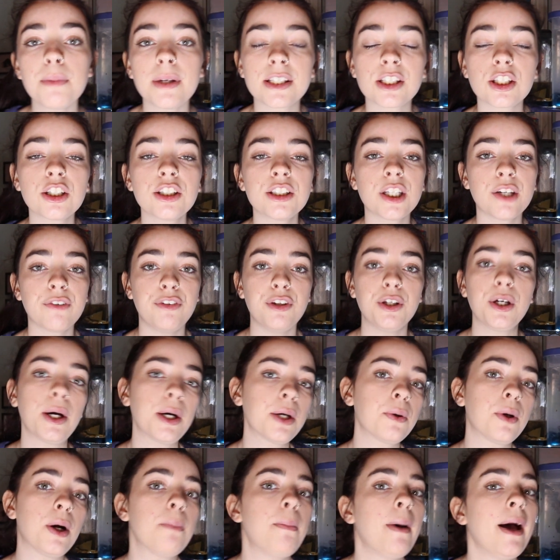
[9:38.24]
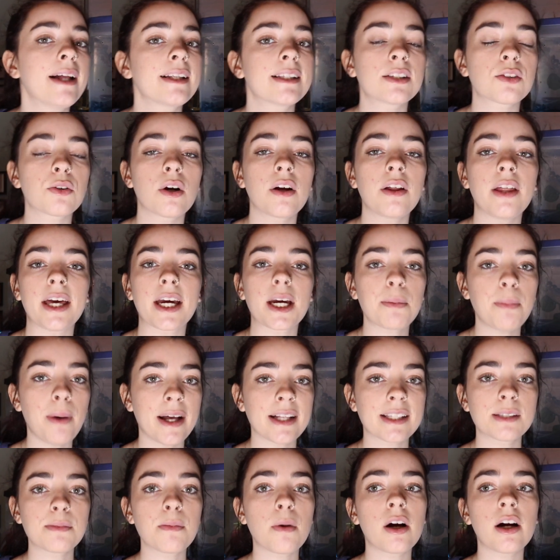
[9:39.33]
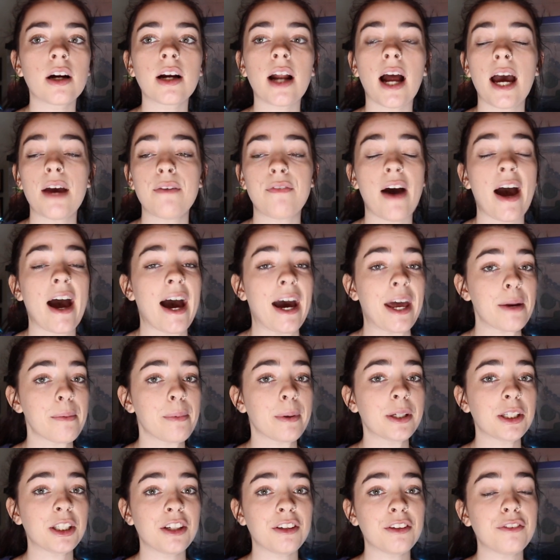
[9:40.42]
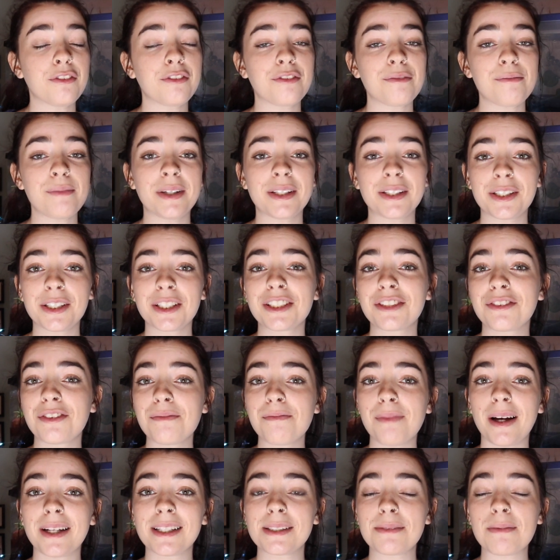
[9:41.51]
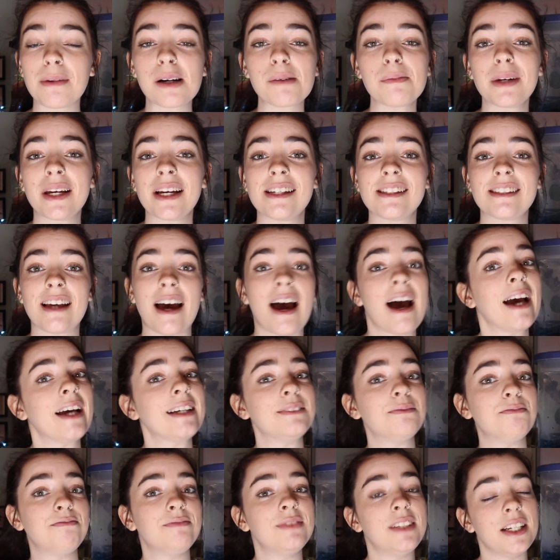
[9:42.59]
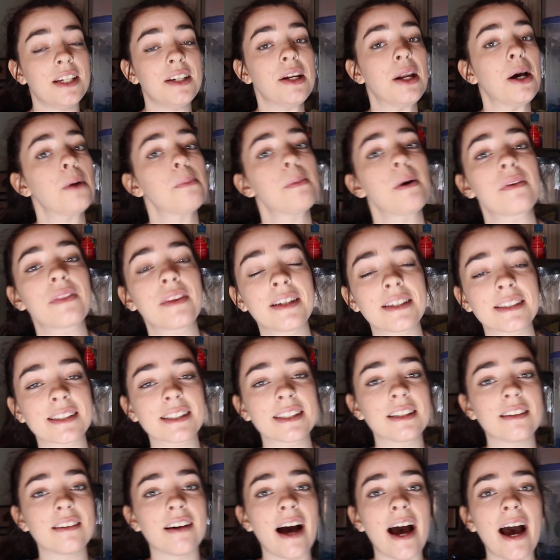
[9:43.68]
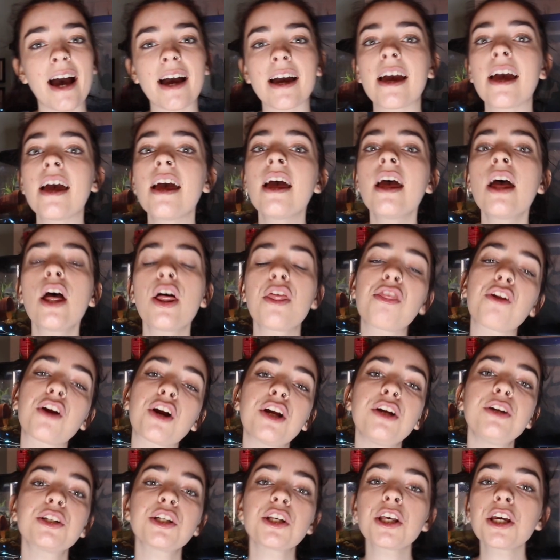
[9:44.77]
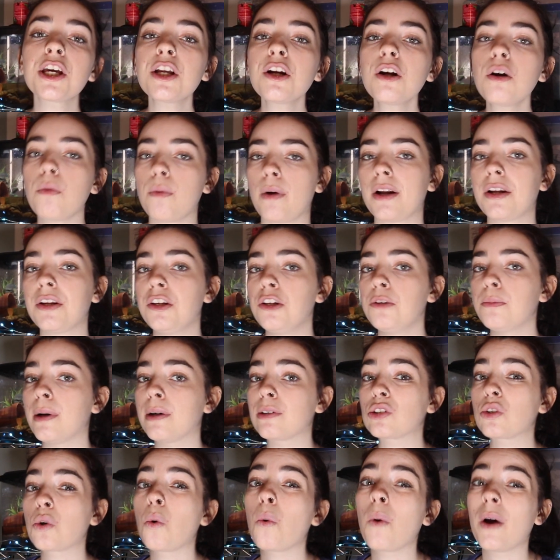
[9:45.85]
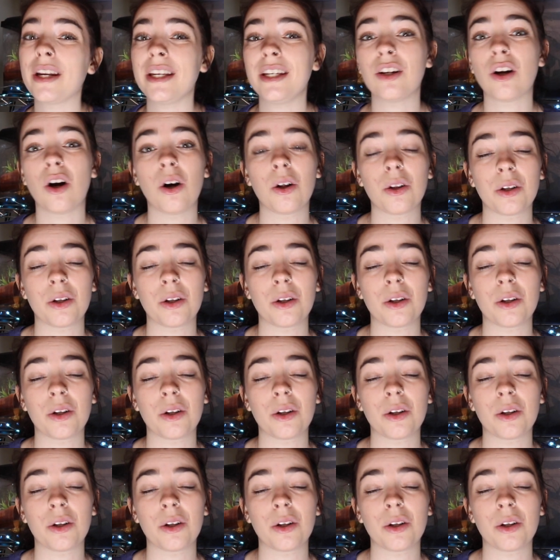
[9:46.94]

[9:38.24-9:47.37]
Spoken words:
misters, if you go to a pet store like PetSmart, I've had a bunch of misters from PetSmart because I didn't know about this little hack. They're usually gonna run you about $20,